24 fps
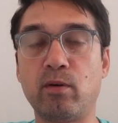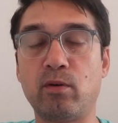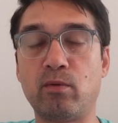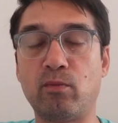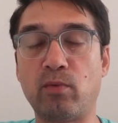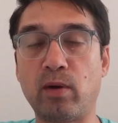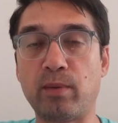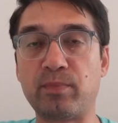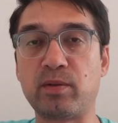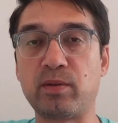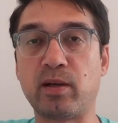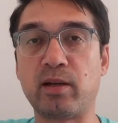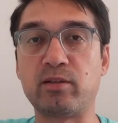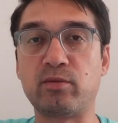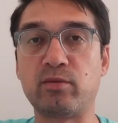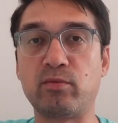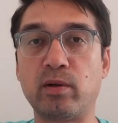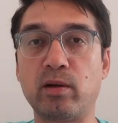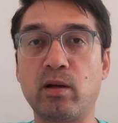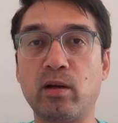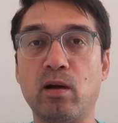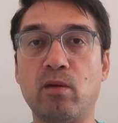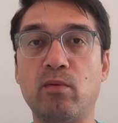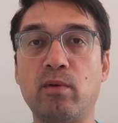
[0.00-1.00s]
websites
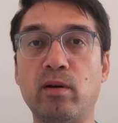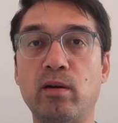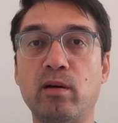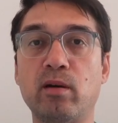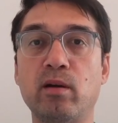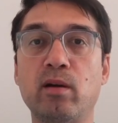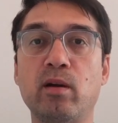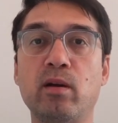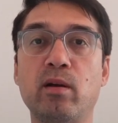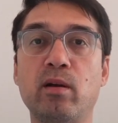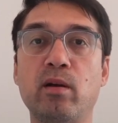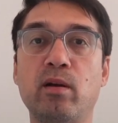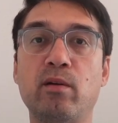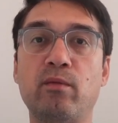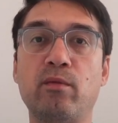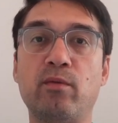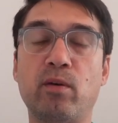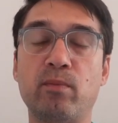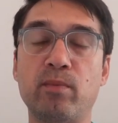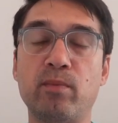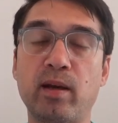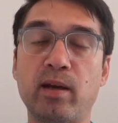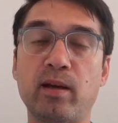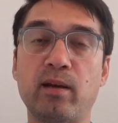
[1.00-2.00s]
recover
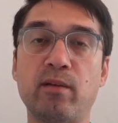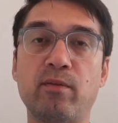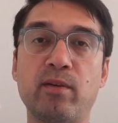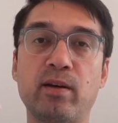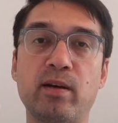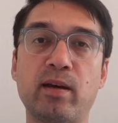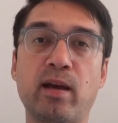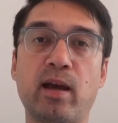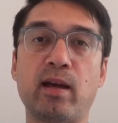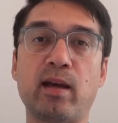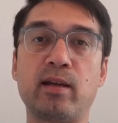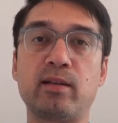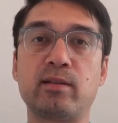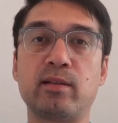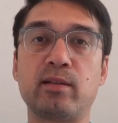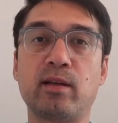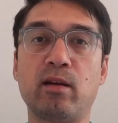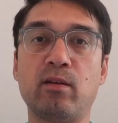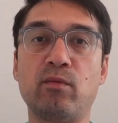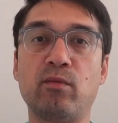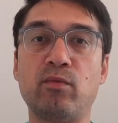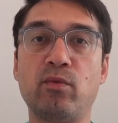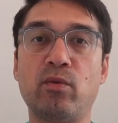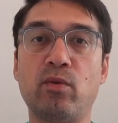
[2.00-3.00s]
from negative attacks
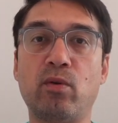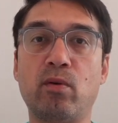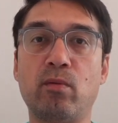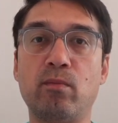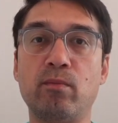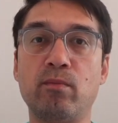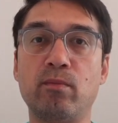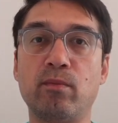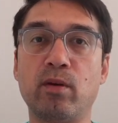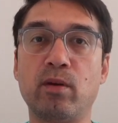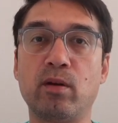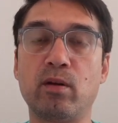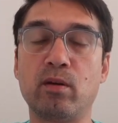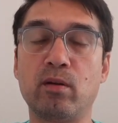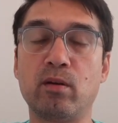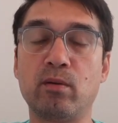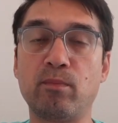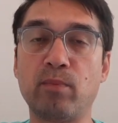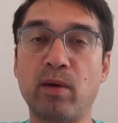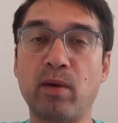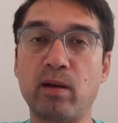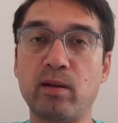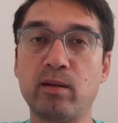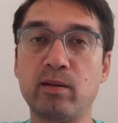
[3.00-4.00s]
and form uh,
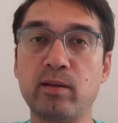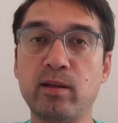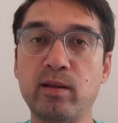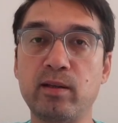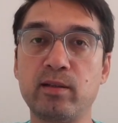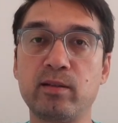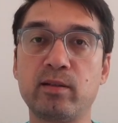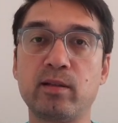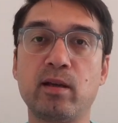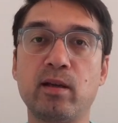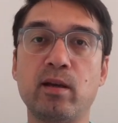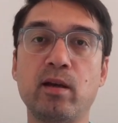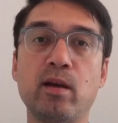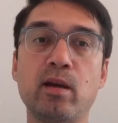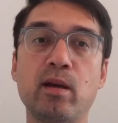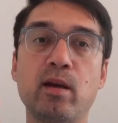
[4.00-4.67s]
penalties.